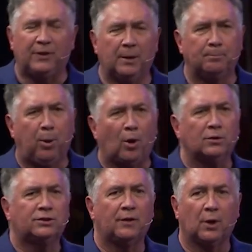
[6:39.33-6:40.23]
the
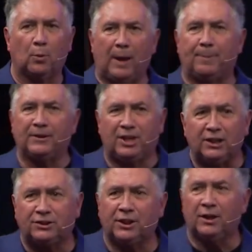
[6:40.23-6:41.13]
importance of the
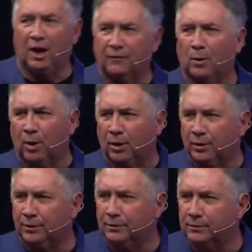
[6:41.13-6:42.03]
repetition of the
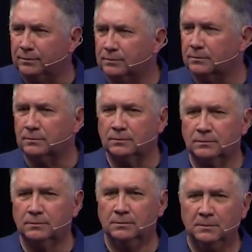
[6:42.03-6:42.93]
word.
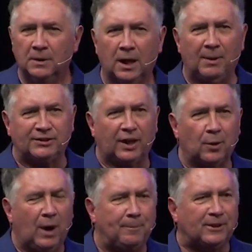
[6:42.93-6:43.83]
Everybody say
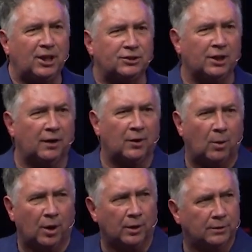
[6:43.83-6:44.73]
the repetition of the
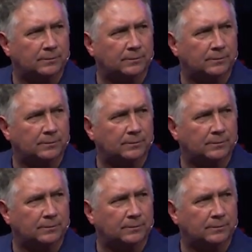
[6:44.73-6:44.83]
word.